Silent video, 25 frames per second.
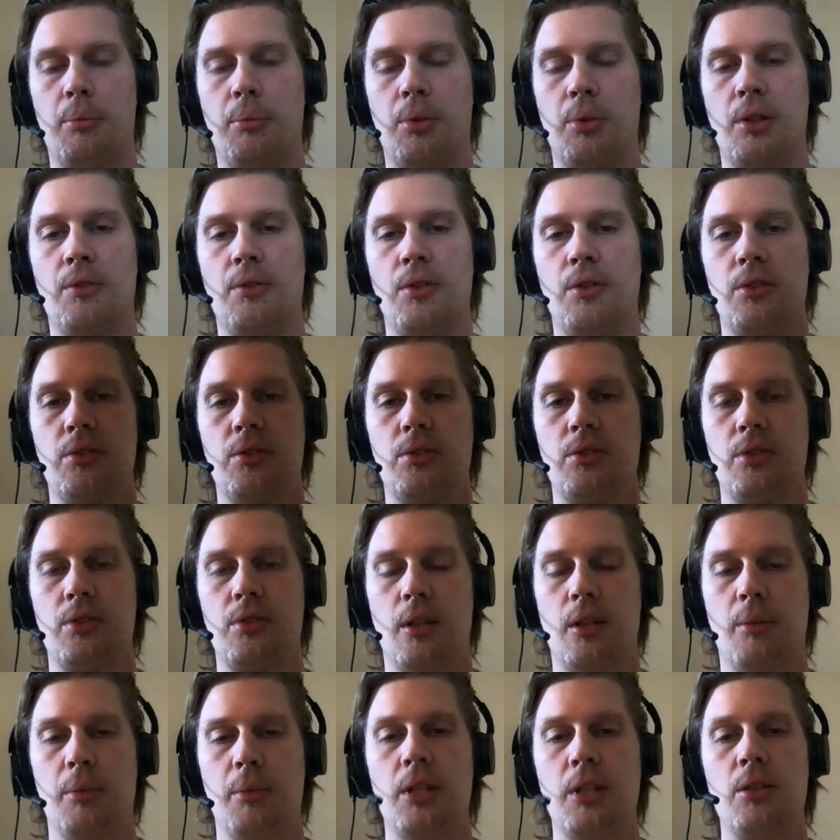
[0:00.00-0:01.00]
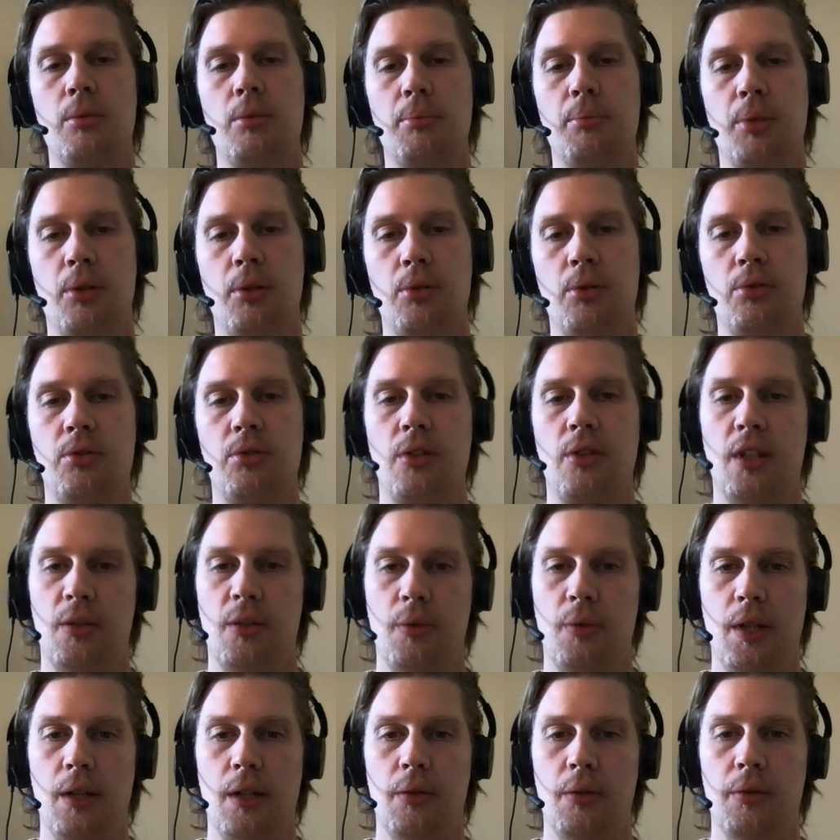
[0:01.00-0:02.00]
previous Medium post
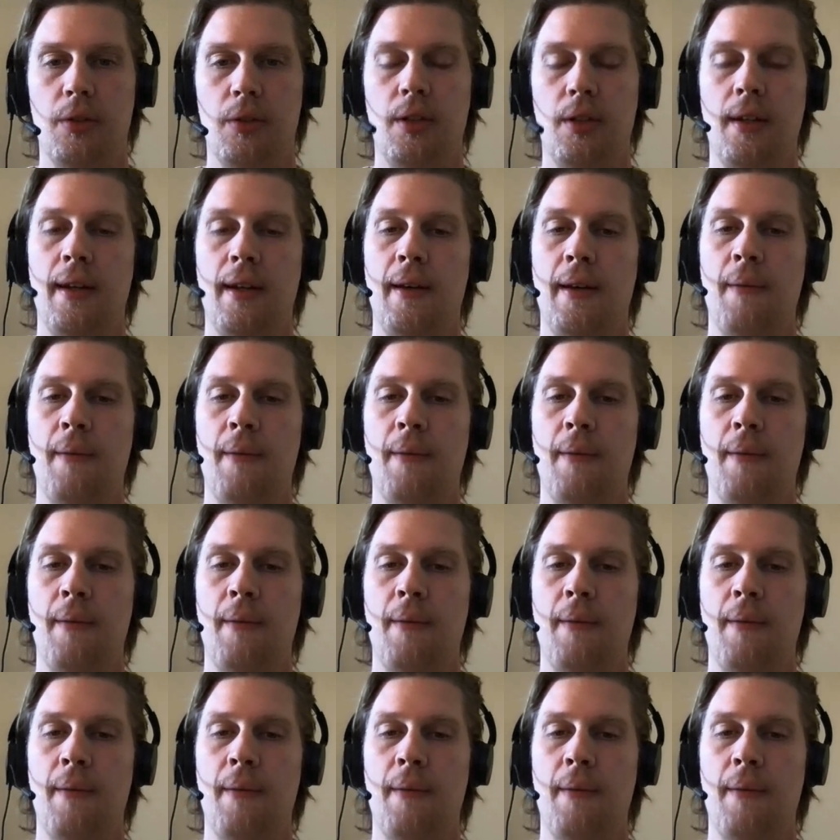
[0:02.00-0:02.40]
around